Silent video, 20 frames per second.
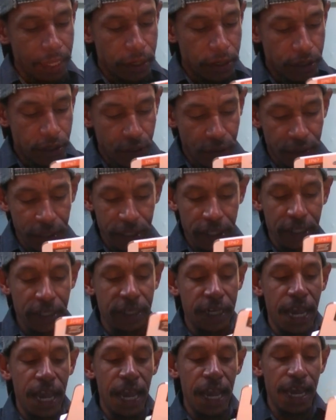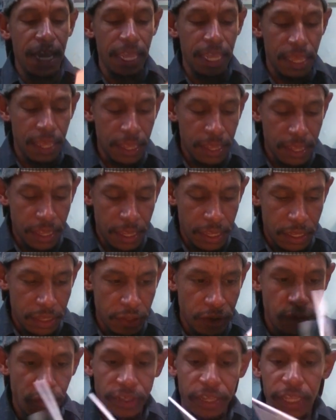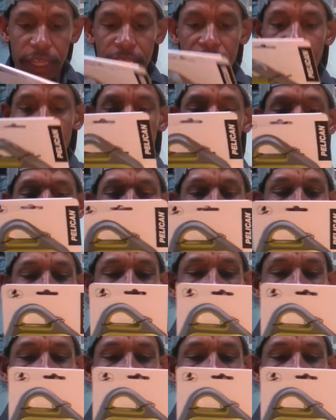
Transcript: So this is a utility case.